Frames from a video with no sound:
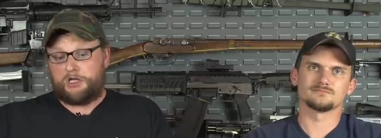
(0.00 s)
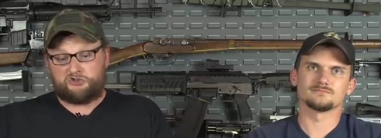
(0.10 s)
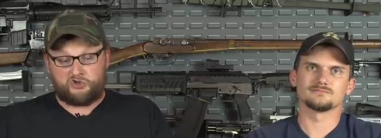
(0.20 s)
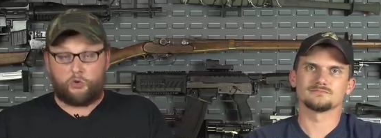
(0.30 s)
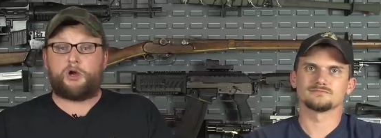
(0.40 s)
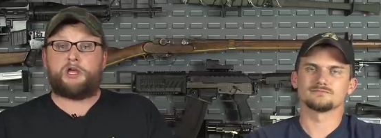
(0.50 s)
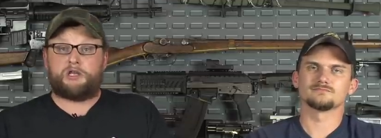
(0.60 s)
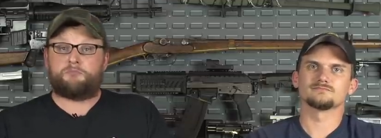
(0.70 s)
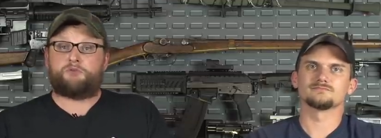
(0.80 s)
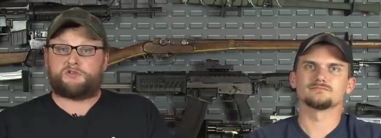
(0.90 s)
Speaker 1: enjoy
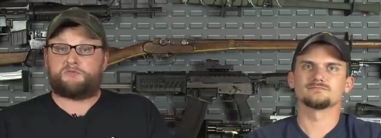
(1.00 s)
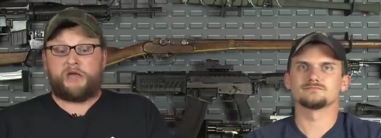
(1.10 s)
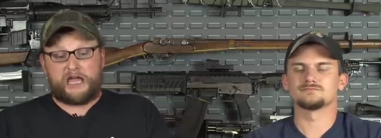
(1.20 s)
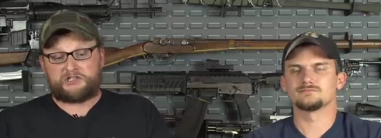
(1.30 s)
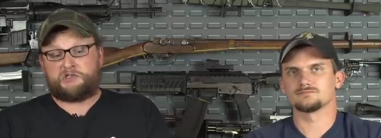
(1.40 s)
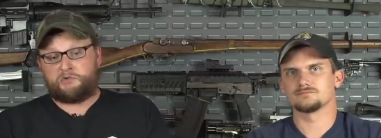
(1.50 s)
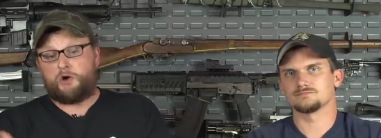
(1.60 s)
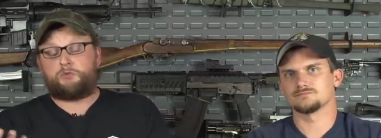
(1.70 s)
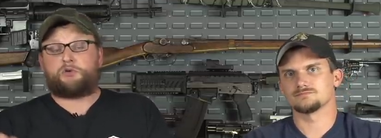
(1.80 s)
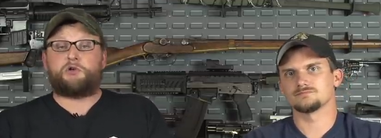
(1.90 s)
it and put some passion in
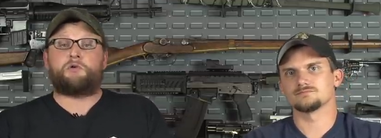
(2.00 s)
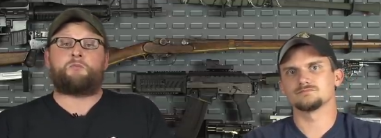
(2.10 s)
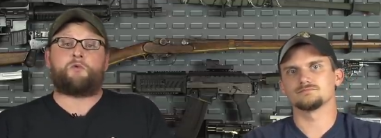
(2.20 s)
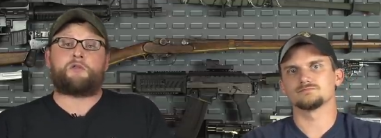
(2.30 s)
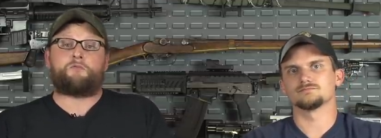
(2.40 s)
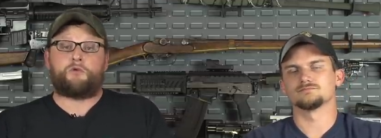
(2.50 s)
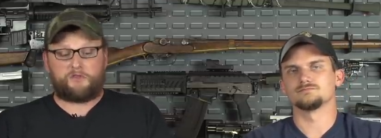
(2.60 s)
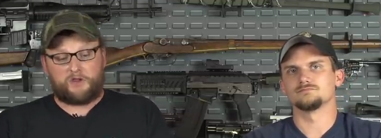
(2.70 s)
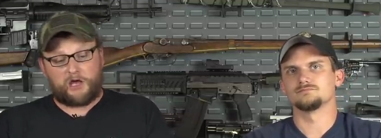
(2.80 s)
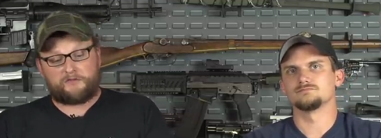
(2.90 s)
what we're doing with,
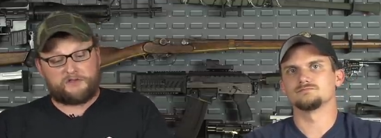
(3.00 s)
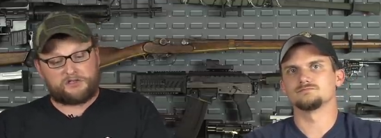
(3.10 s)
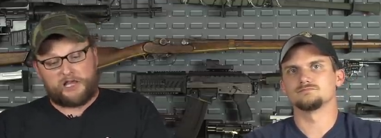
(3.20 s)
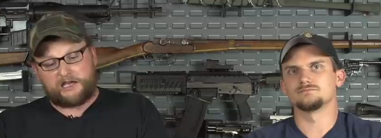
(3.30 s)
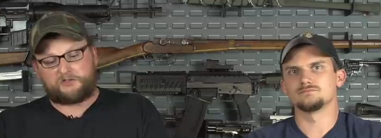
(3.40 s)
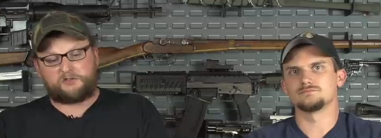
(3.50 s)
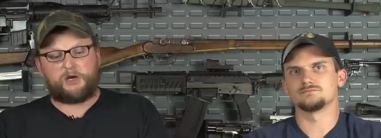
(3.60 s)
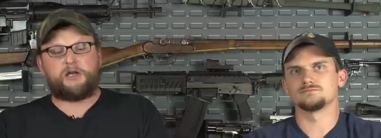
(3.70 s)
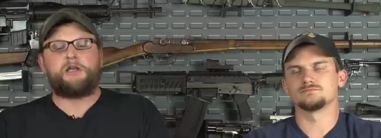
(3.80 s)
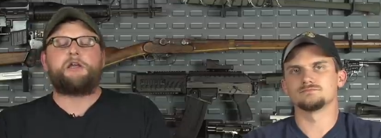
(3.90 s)
with a lot of these classics.
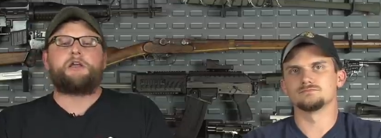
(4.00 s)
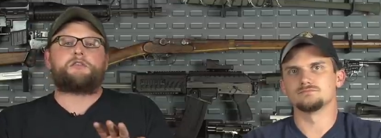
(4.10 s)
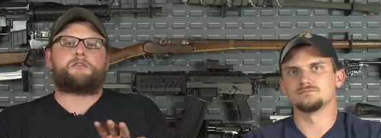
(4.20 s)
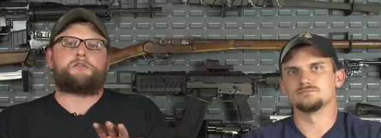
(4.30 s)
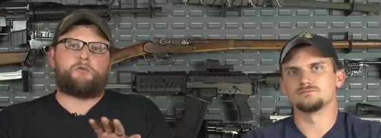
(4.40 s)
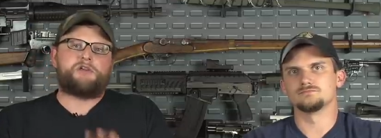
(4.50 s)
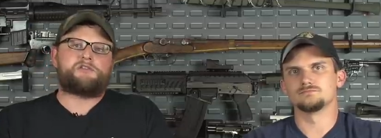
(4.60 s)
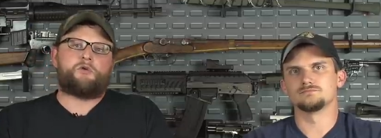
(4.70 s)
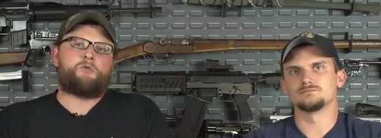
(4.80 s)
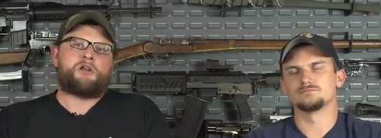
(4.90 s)
But the
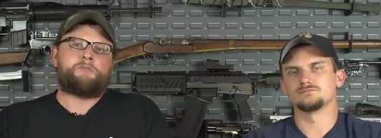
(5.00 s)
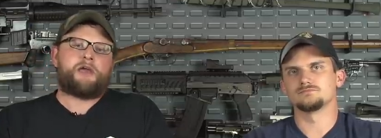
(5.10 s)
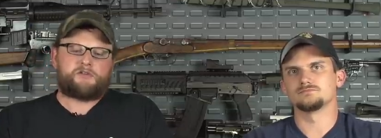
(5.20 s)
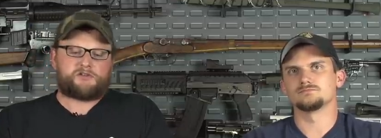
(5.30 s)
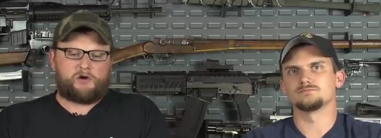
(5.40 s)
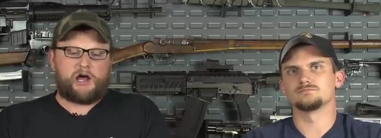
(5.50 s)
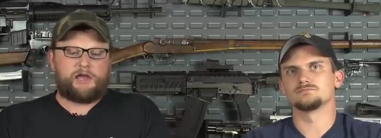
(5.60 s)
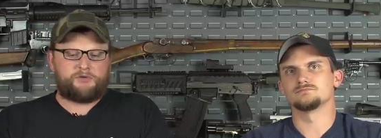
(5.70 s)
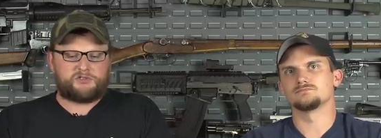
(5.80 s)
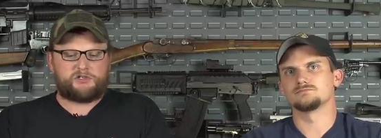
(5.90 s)
reason we want to make this
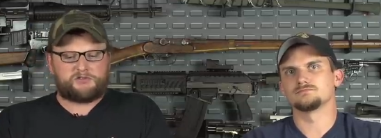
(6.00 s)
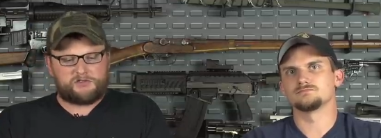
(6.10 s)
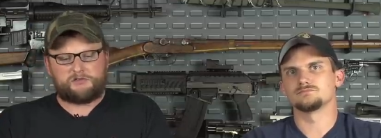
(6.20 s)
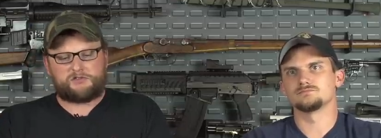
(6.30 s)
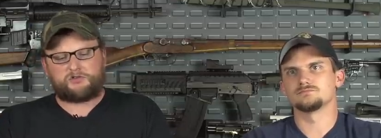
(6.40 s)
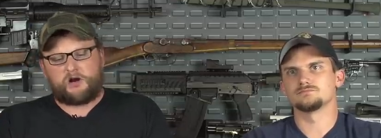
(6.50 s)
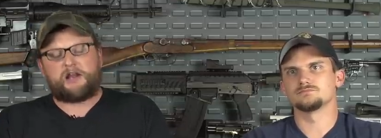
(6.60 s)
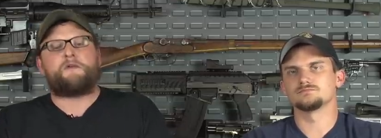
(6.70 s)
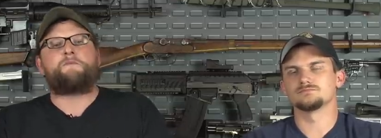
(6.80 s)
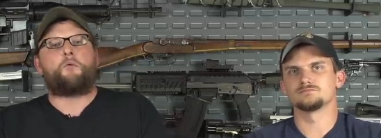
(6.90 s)
gripe is just to, to try
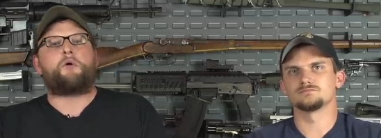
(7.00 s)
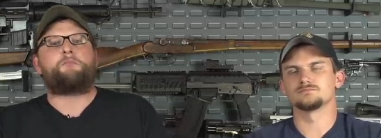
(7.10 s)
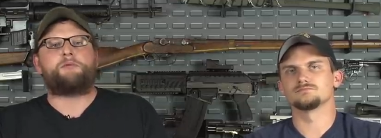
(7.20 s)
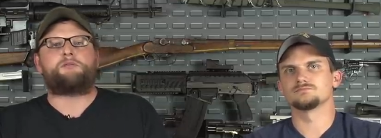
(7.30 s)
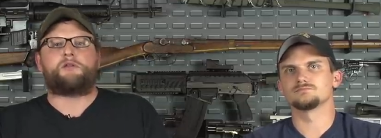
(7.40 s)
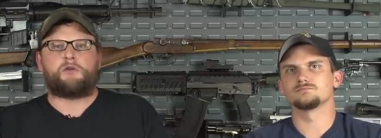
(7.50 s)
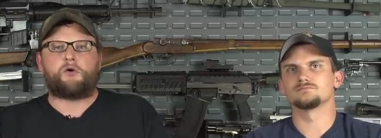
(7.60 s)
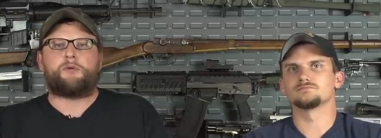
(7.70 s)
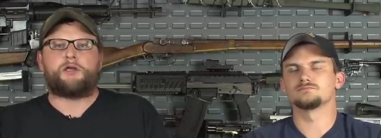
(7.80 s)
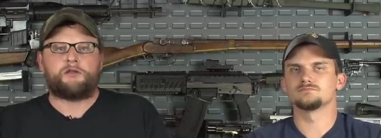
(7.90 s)
to inform people a
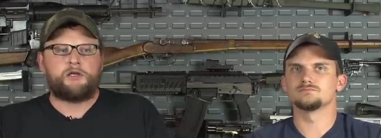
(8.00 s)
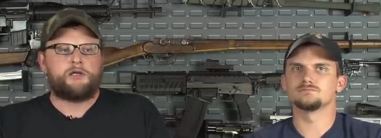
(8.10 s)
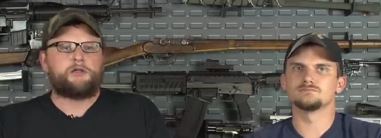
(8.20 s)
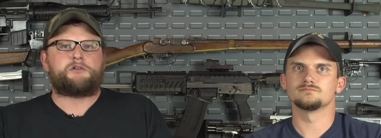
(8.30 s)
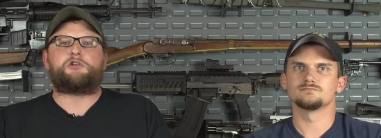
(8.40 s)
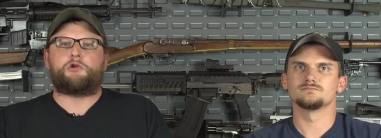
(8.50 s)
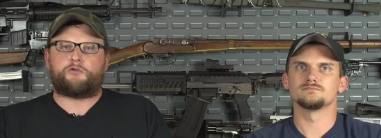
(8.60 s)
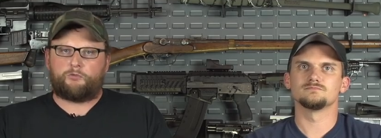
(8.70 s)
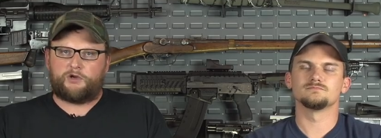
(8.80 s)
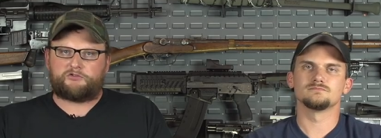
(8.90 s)
little bit, to do
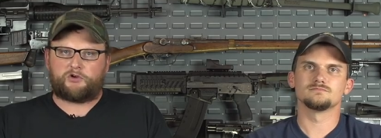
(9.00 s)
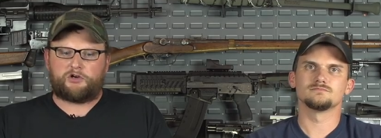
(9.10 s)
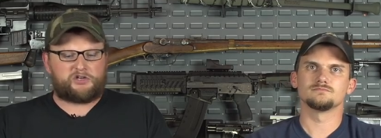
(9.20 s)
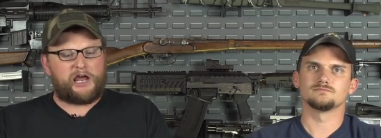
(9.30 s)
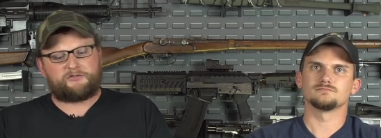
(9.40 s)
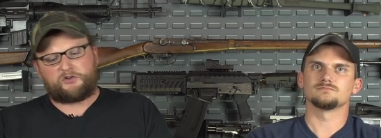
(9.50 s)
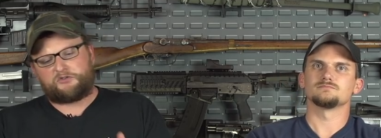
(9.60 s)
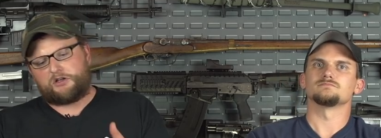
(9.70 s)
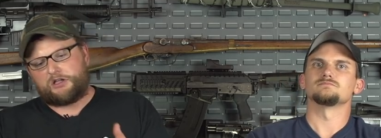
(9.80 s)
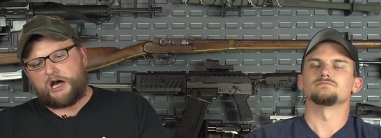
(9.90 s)
their research. Guys,
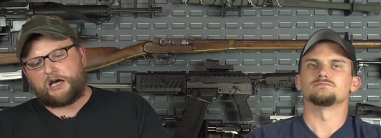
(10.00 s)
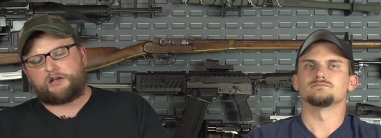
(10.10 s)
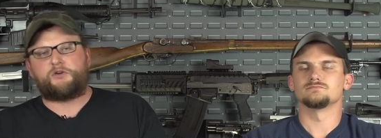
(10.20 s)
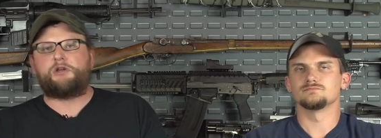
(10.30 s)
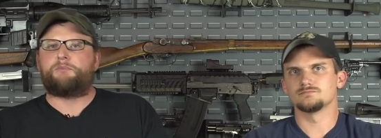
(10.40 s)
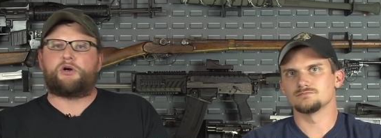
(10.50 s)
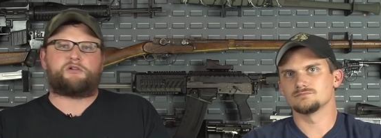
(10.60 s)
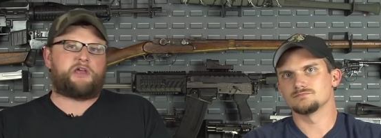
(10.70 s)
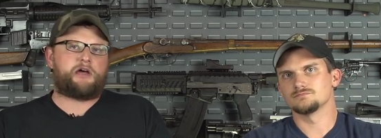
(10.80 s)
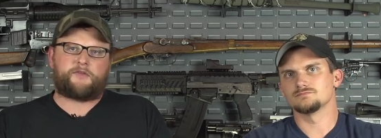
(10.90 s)
there's a lot of good
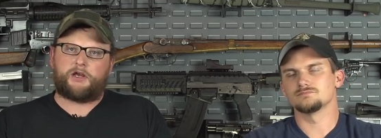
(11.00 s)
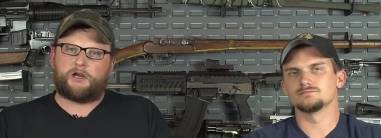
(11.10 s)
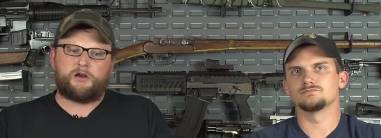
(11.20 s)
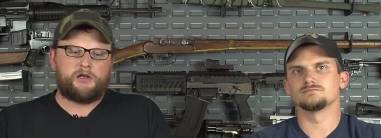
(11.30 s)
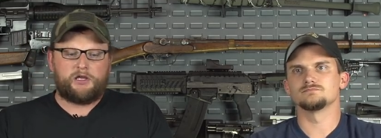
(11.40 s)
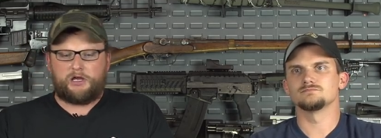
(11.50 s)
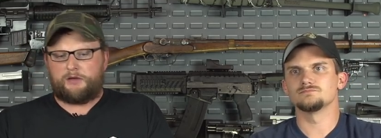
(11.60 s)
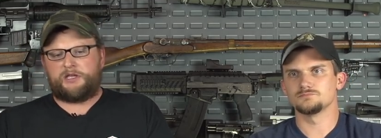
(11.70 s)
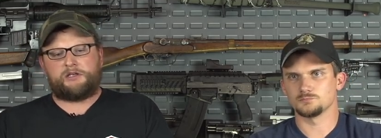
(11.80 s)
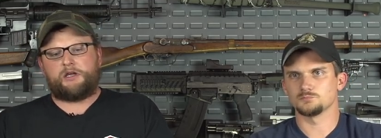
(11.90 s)
books out there. I
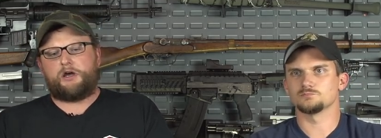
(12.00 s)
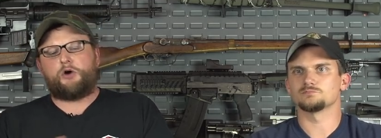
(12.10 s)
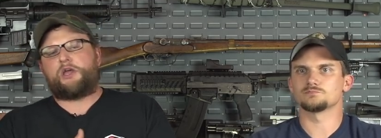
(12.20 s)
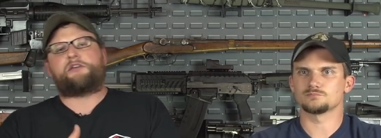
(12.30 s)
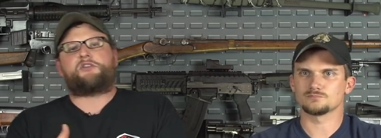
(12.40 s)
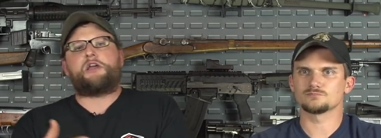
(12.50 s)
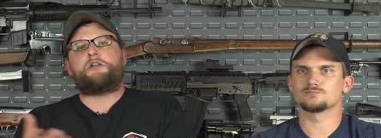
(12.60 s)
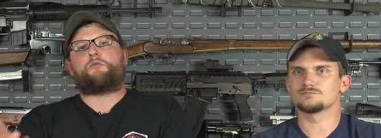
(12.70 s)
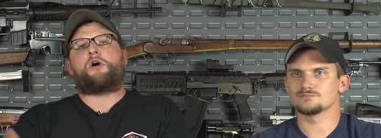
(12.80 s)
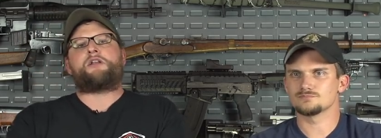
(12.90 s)
mean, okay, say
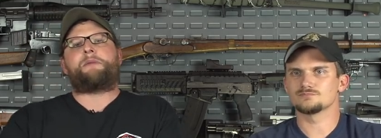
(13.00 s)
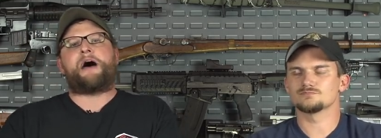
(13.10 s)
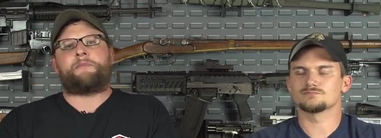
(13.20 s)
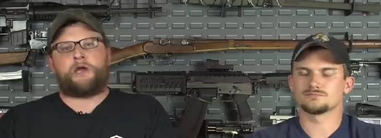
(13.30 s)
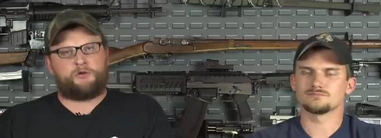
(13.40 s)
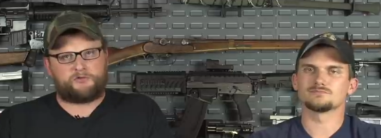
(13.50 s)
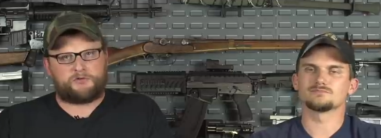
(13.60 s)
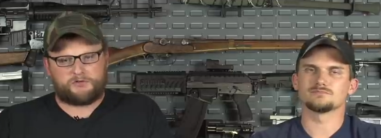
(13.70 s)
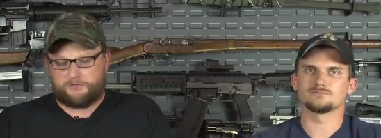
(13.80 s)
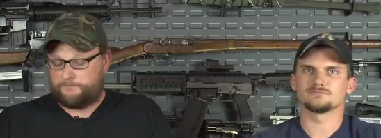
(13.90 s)
you're wanting to buy
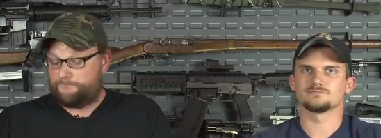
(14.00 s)
Mausers.